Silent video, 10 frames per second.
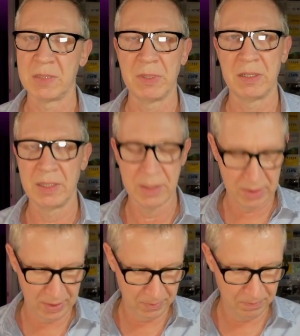but
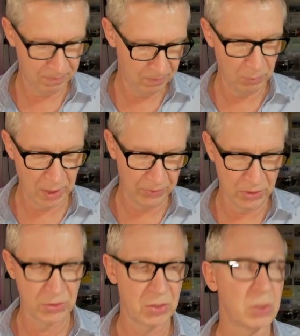it's
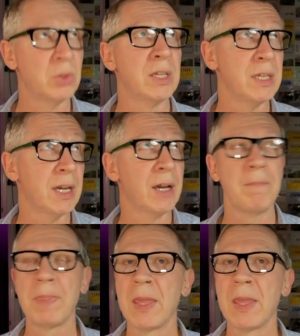relevant to the, uh,